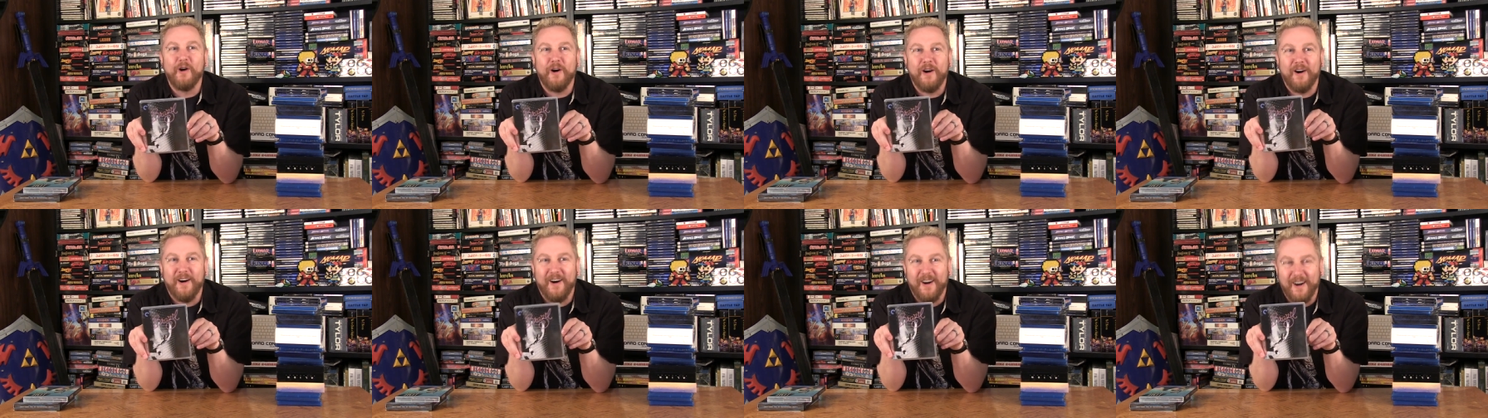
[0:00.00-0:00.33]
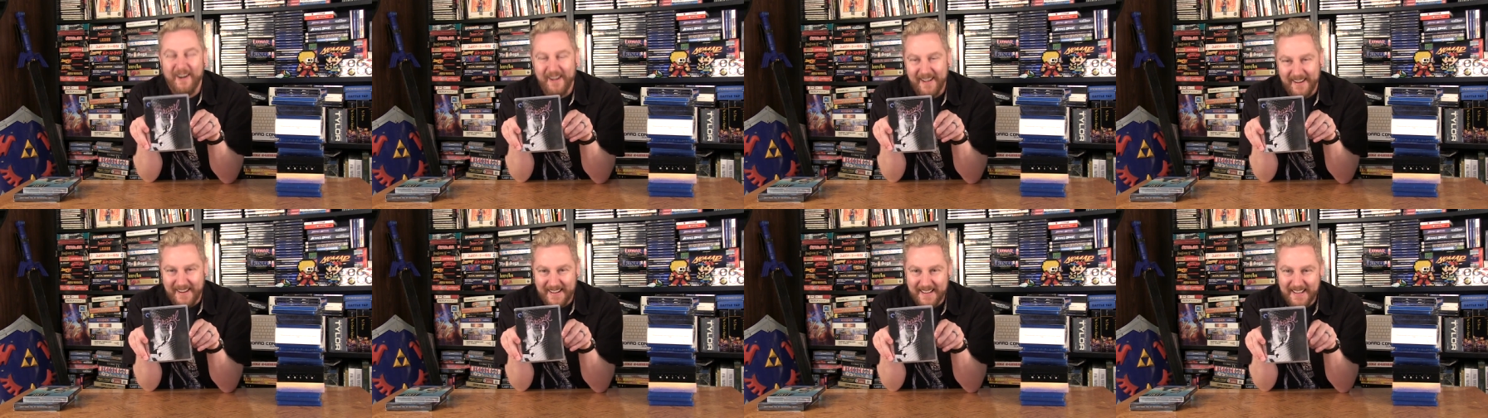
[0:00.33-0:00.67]

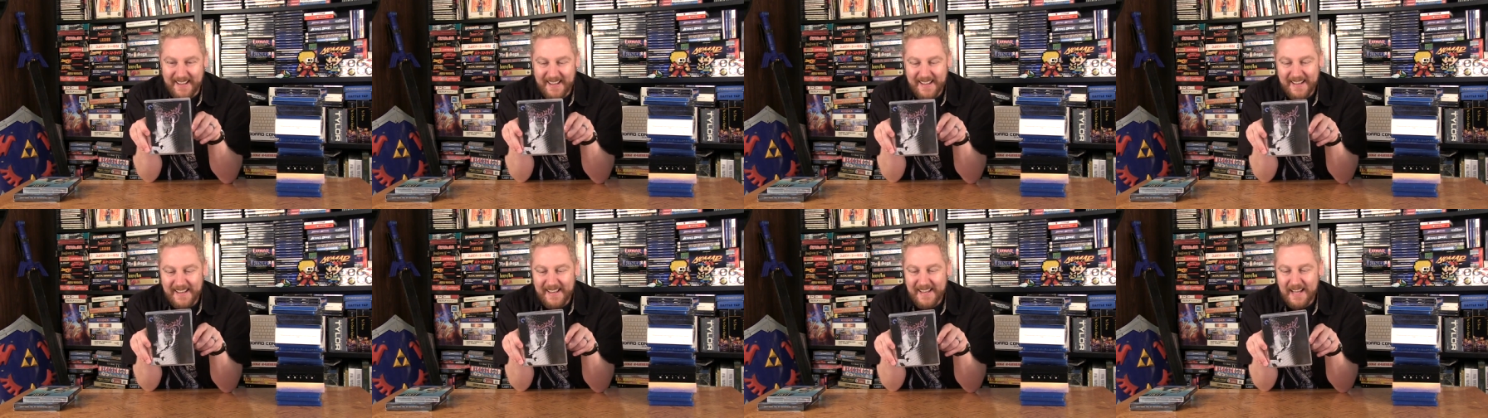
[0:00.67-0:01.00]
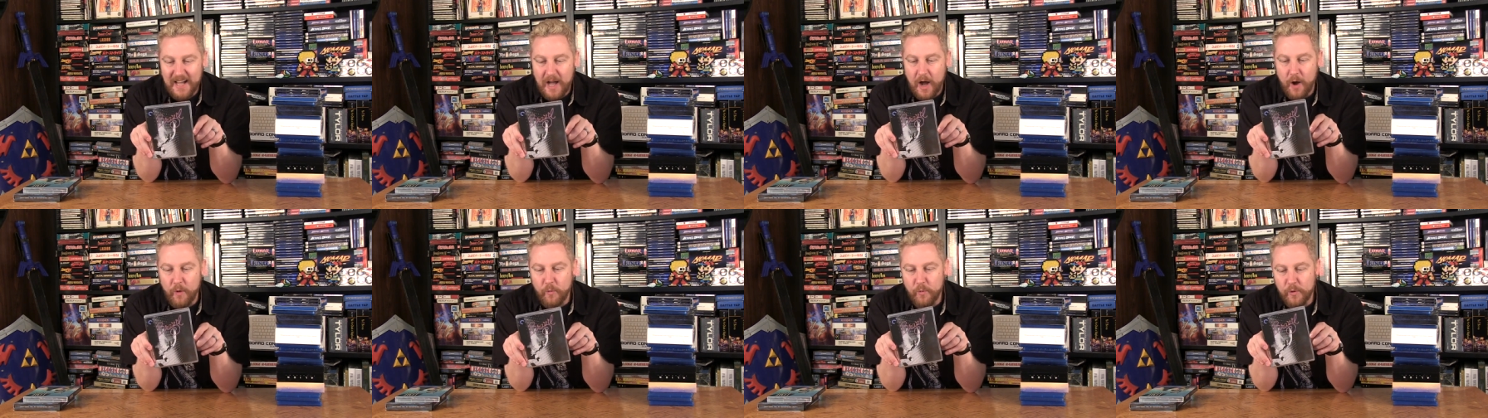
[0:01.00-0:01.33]
wrong.
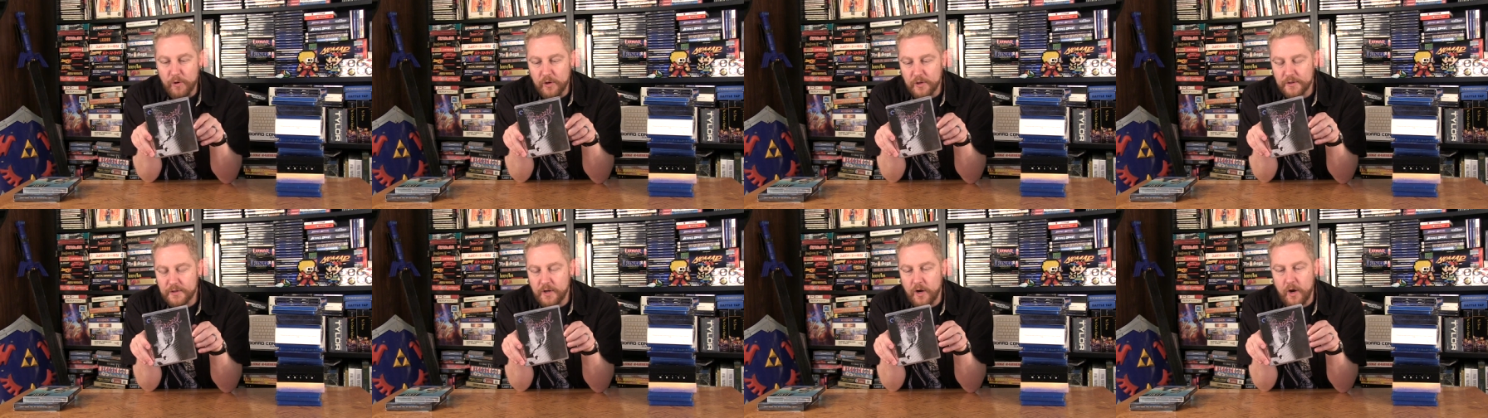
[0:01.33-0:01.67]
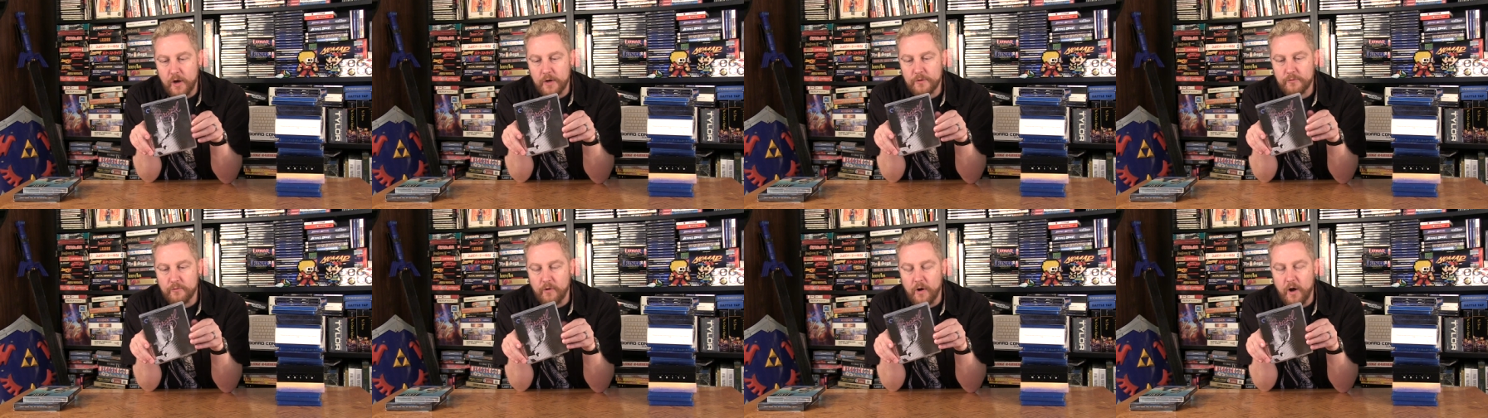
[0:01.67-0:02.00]
A world
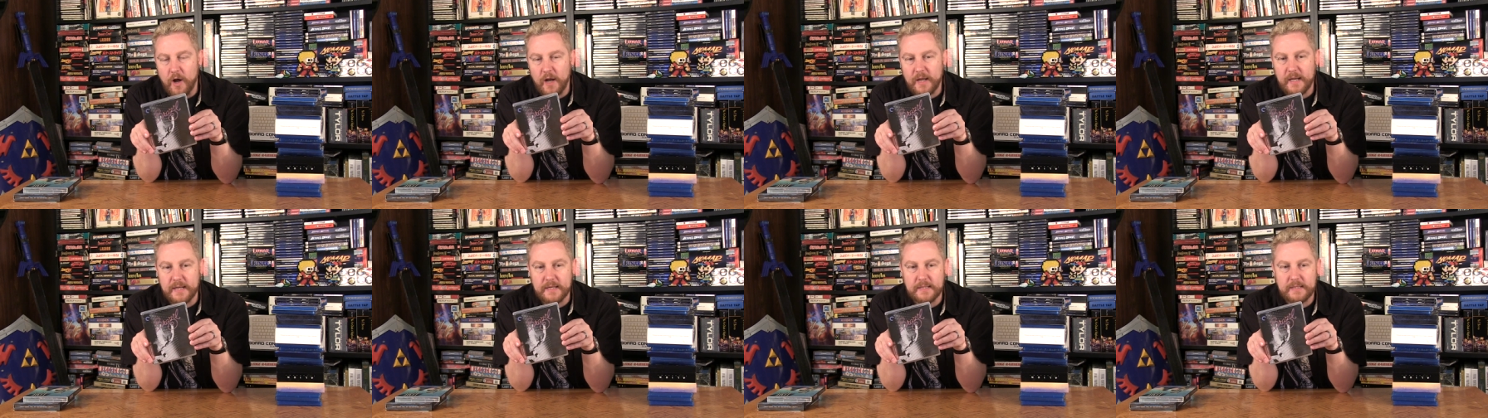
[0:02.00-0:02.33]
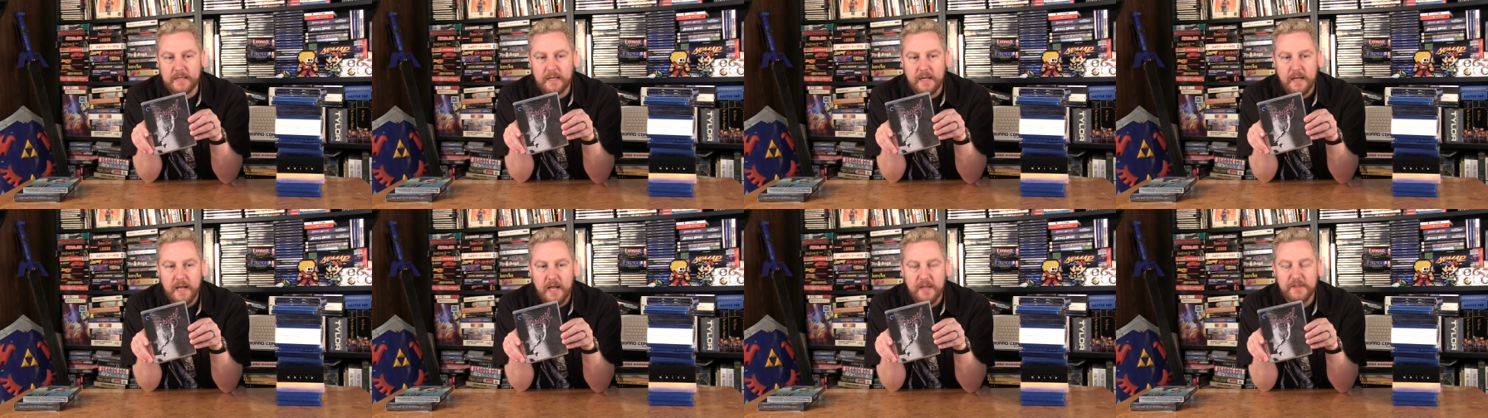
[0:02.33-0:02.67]
gone wrong and